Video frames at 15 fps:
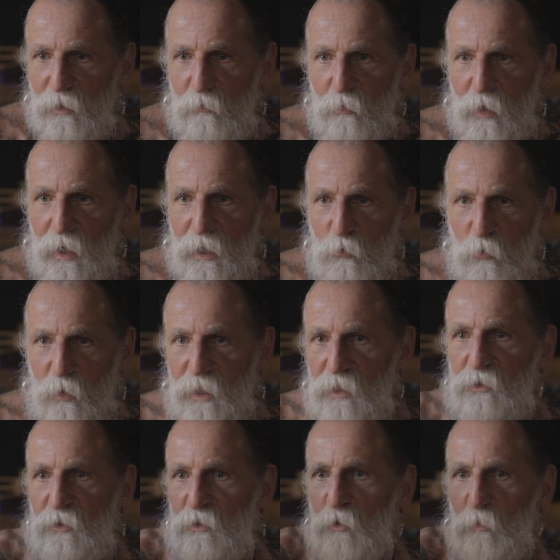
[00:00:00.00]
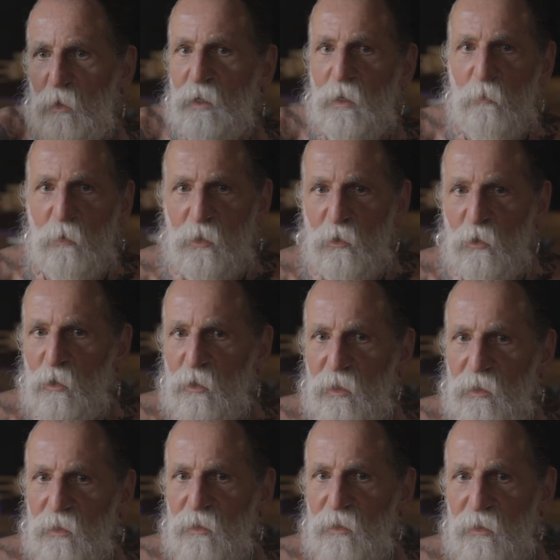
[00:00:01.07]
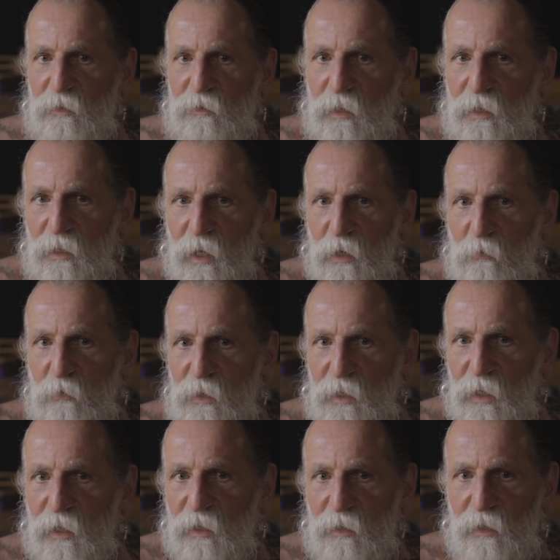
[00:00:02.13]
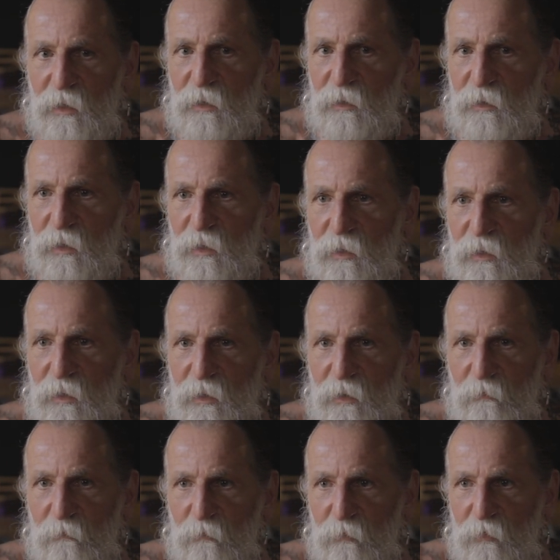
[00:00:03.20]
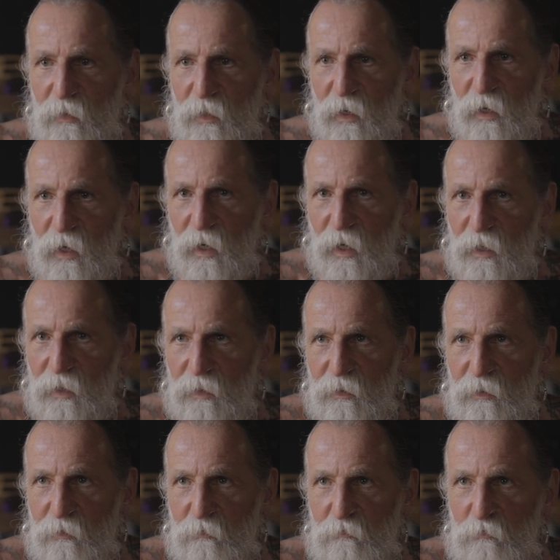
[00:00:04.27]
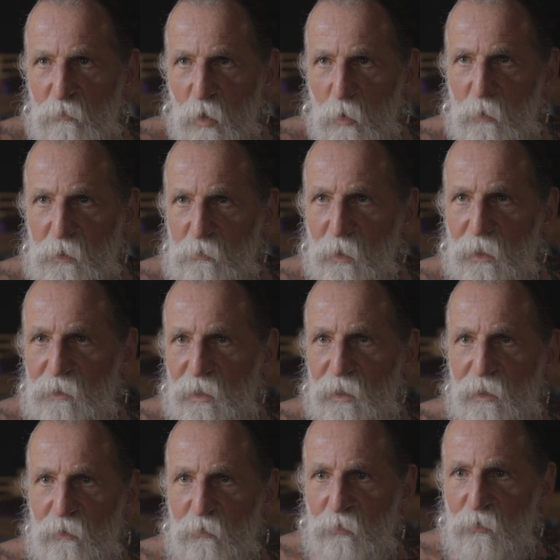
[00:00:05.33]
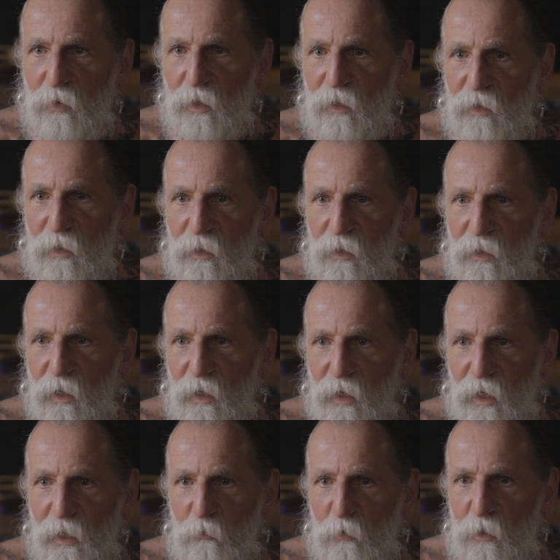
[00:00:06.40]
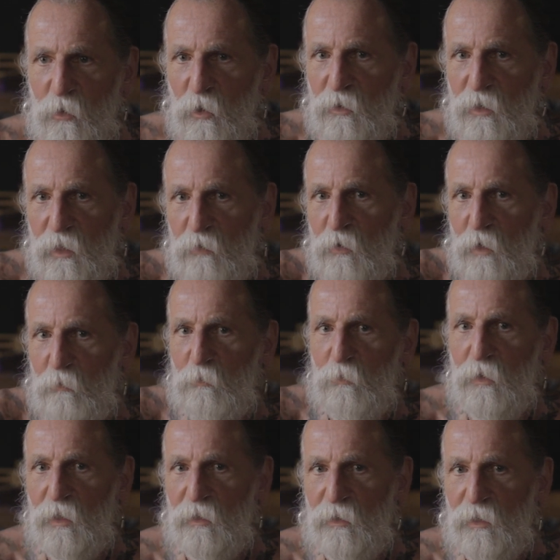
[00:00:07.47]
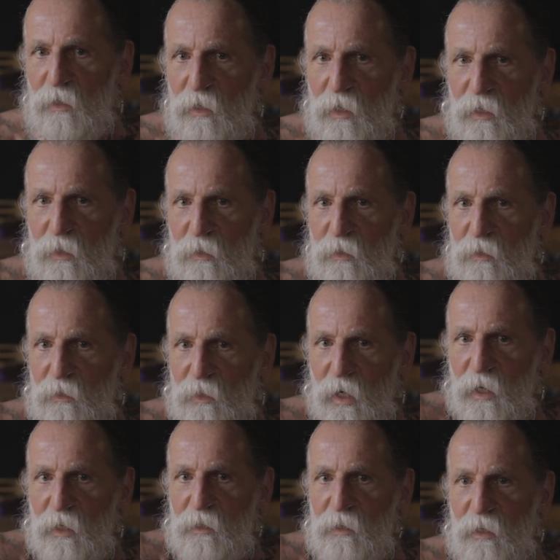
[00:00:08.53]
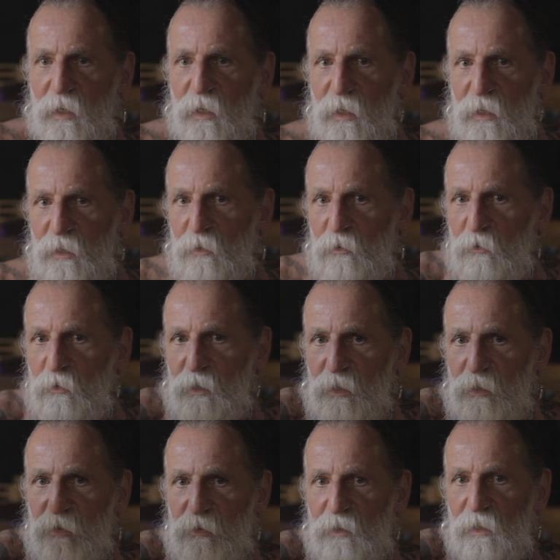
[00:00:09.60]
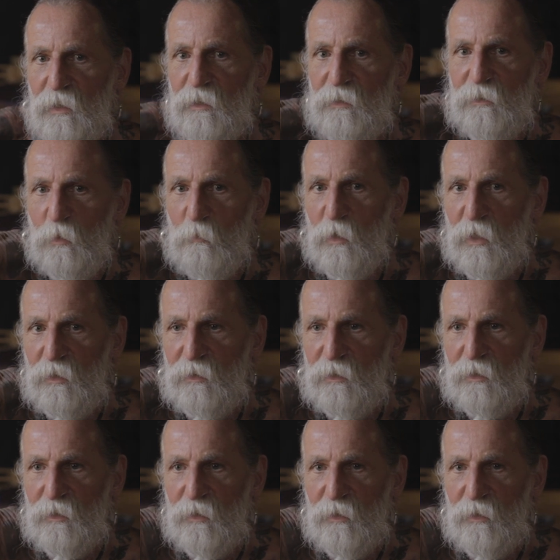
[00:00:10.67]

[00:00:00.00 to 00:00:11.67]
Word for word: my wish to become a yogi still every day, and uh, I promise myself I will not give up until I die to reach uh, samadhi.